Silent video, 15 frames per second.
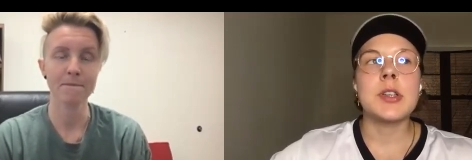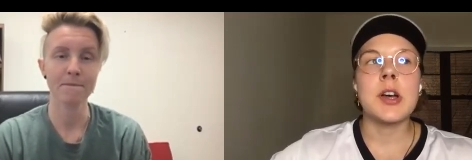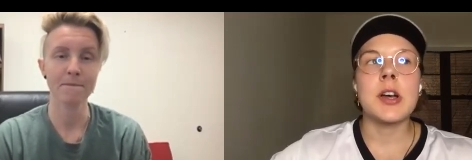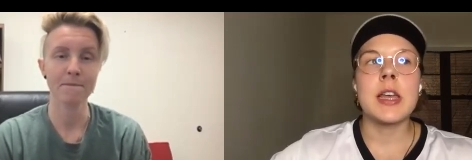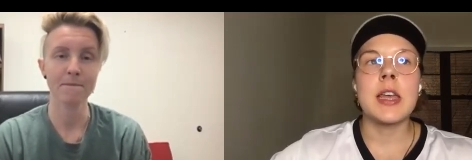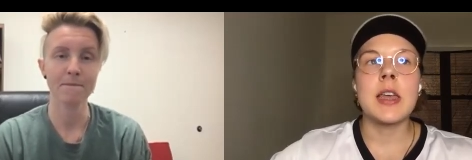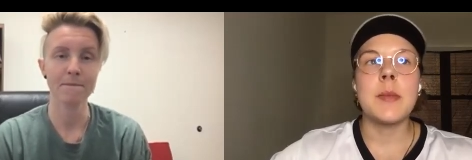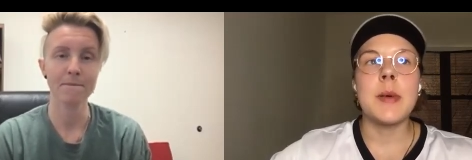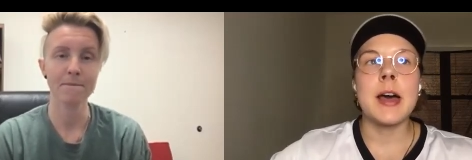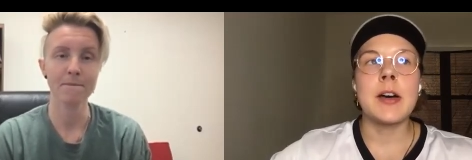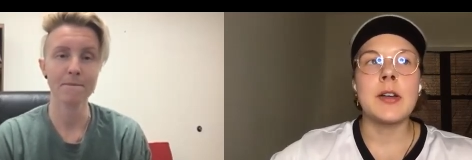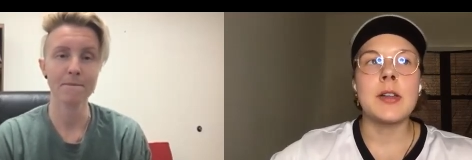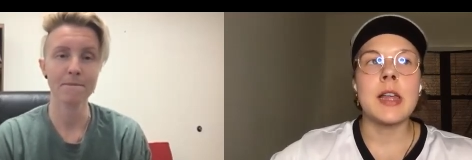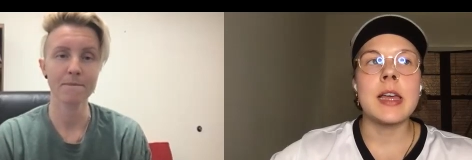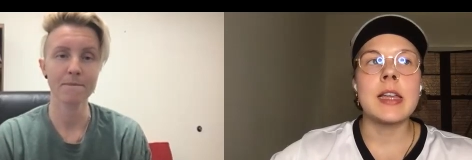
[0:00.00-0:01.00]
Speaker 1: talking
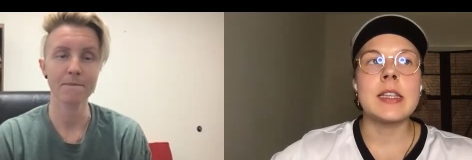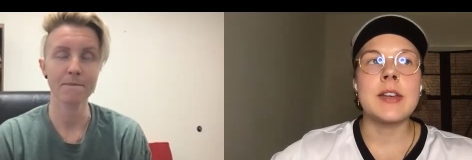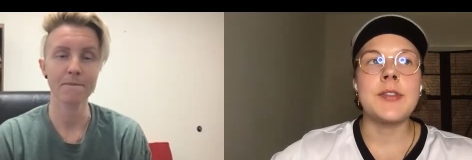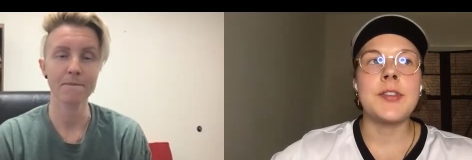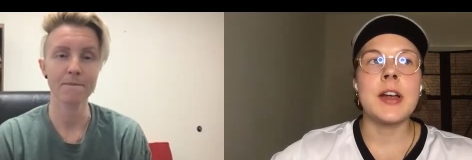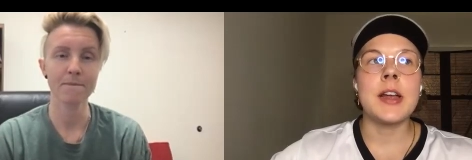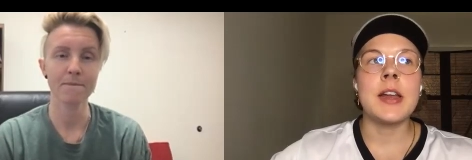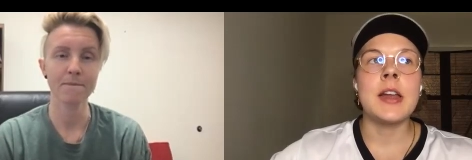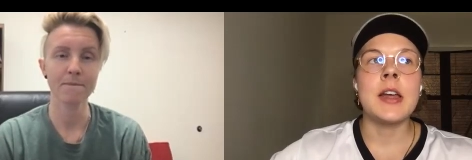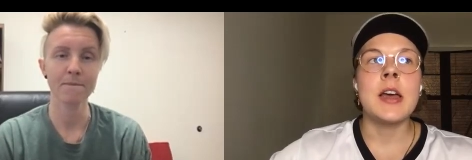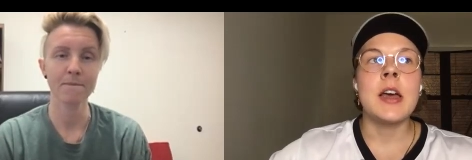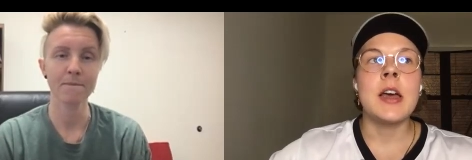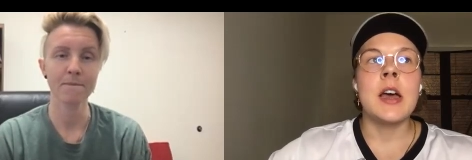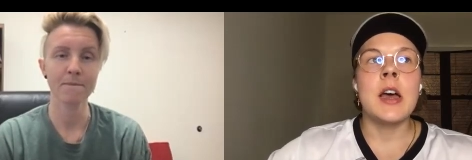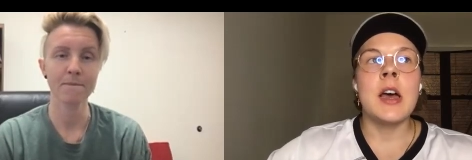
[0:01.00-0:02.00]
about like different
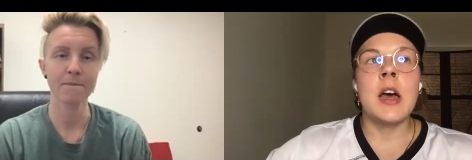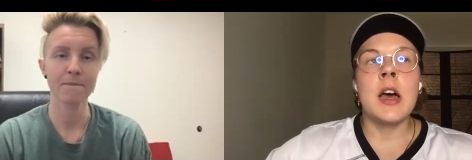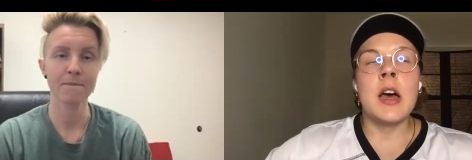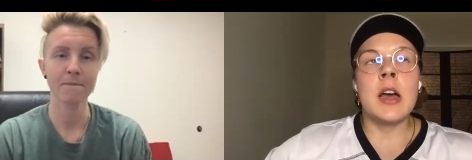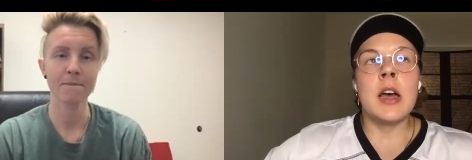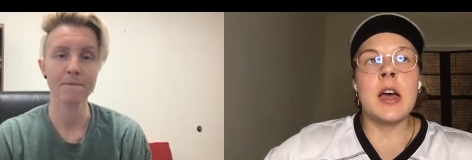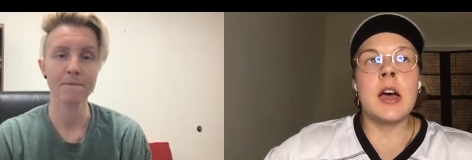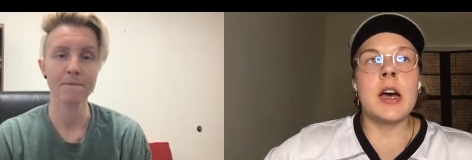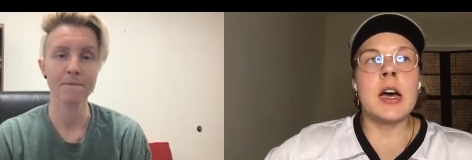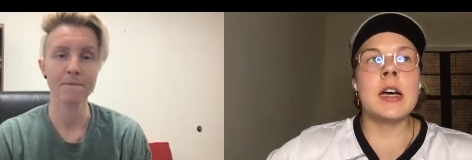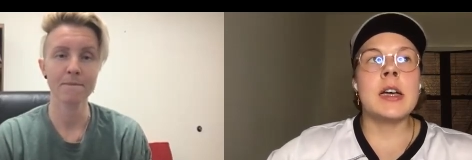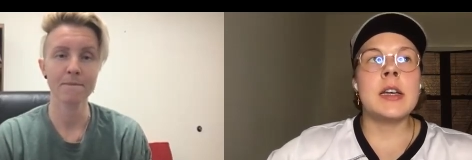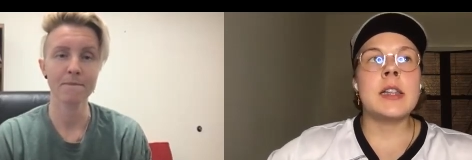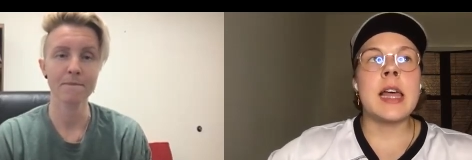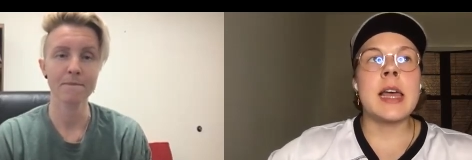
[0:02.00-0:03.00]

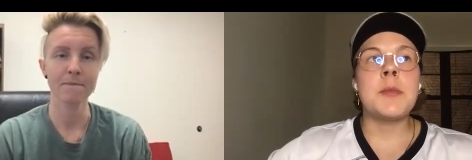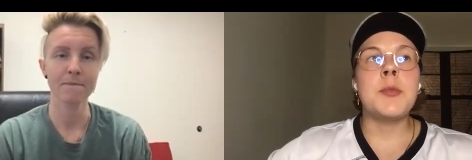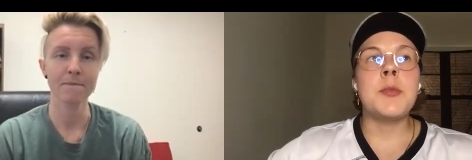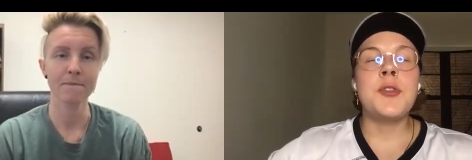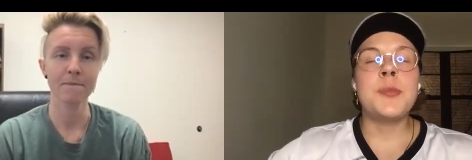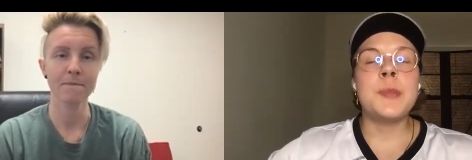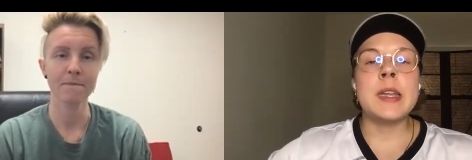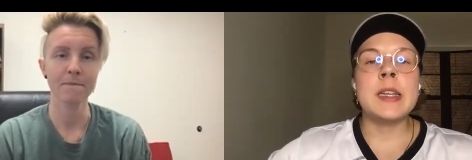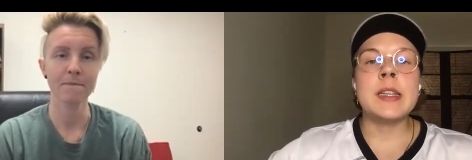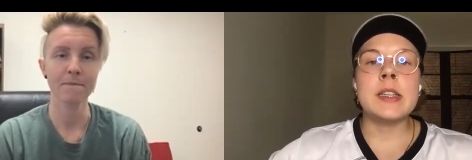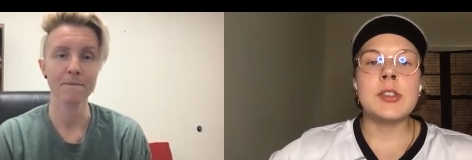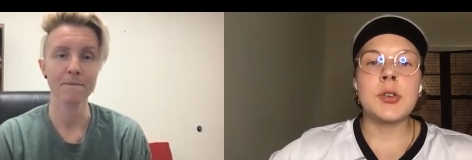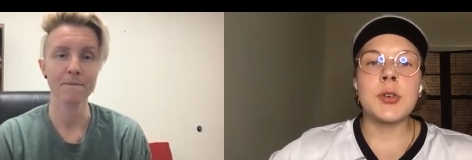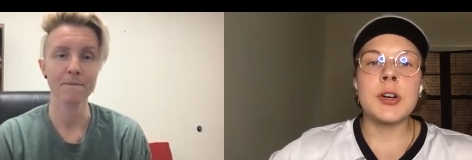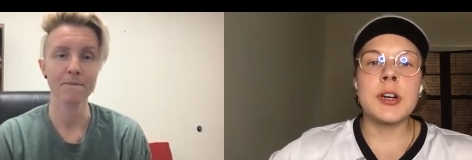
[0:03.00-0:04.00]
like movement
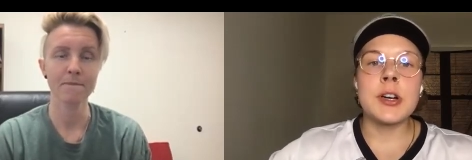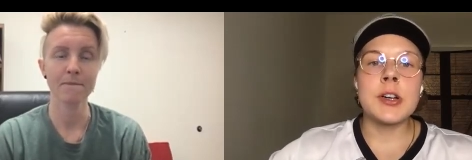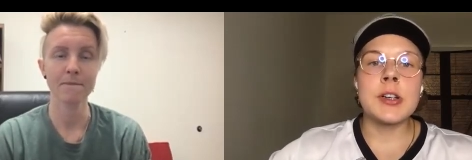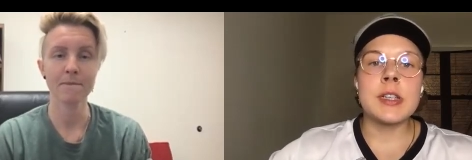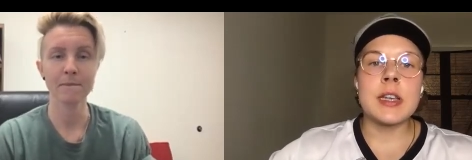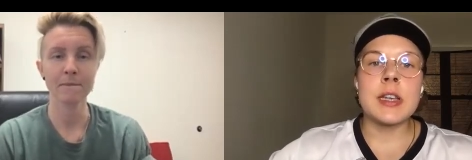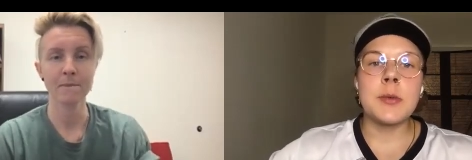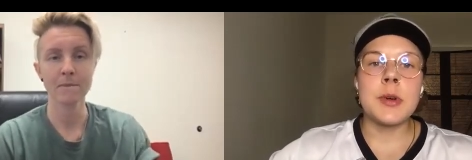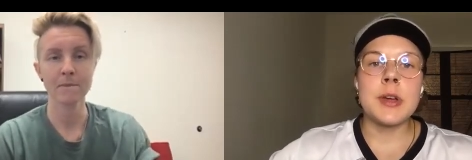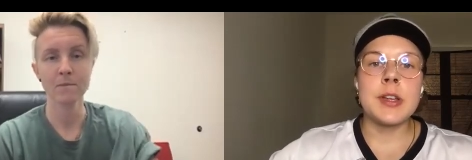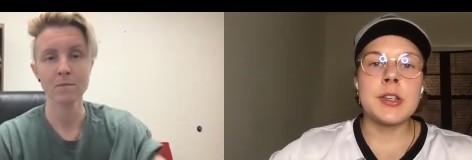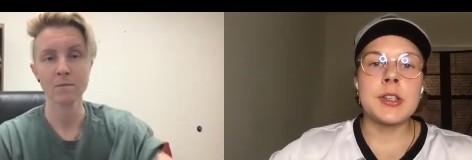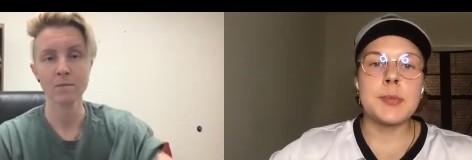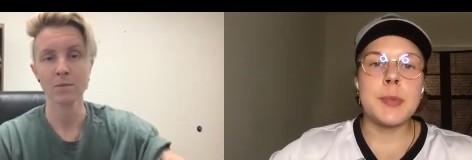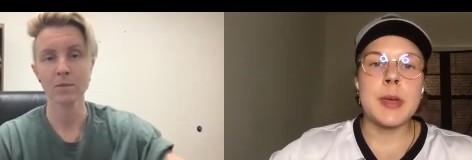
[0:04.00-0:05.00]
disorders in
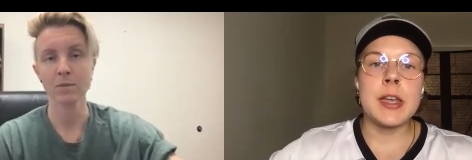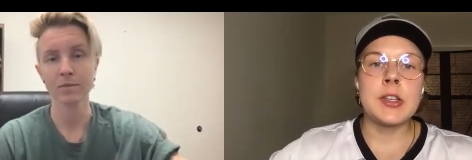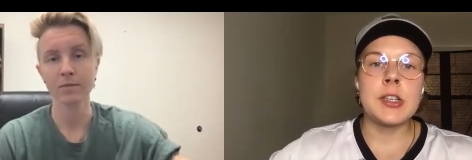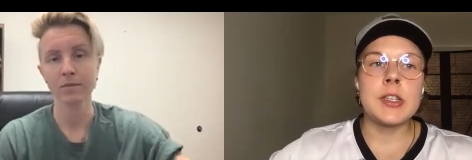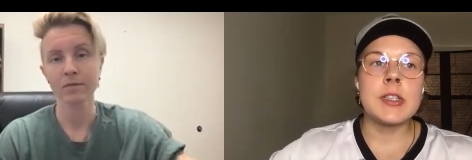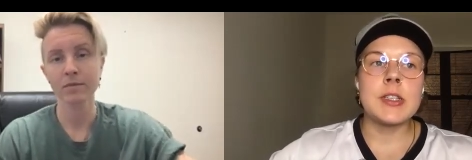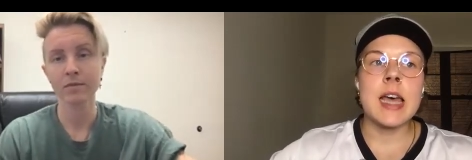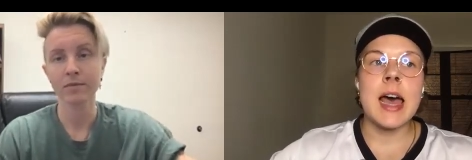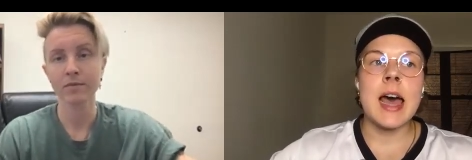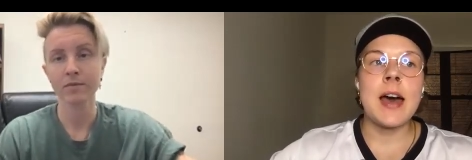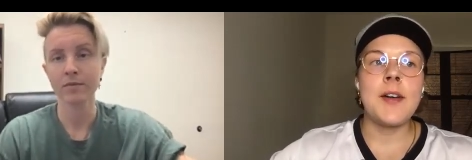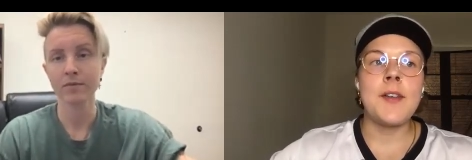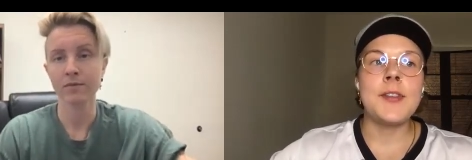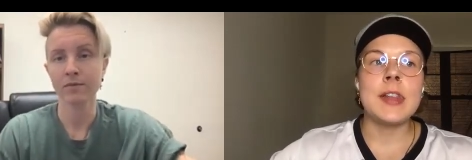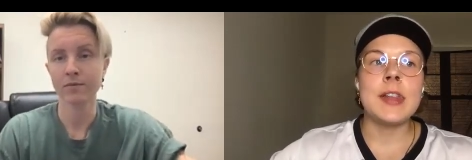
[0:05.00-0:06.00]
which patients
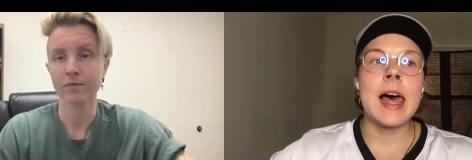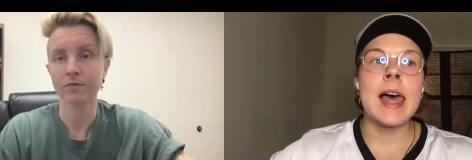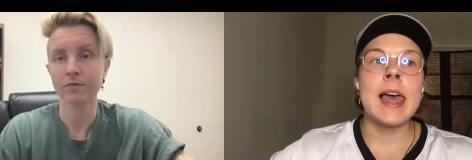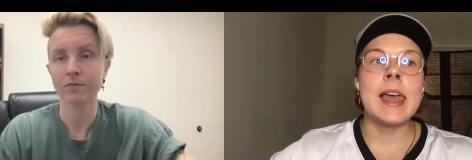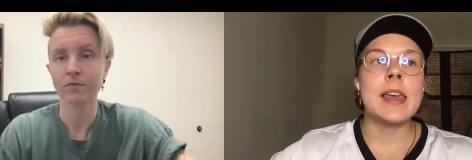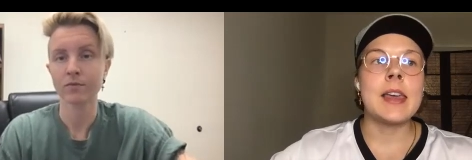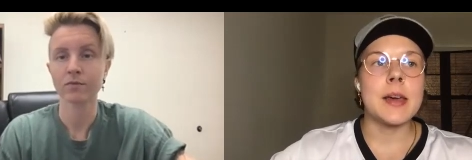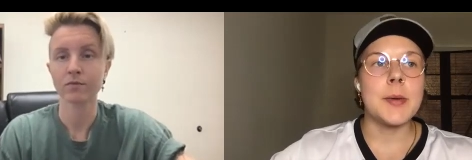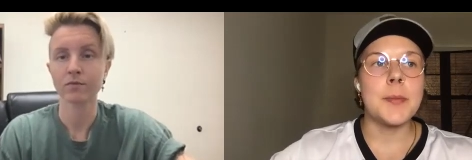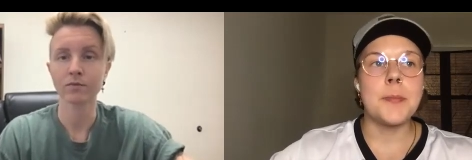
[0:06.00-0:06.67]
have like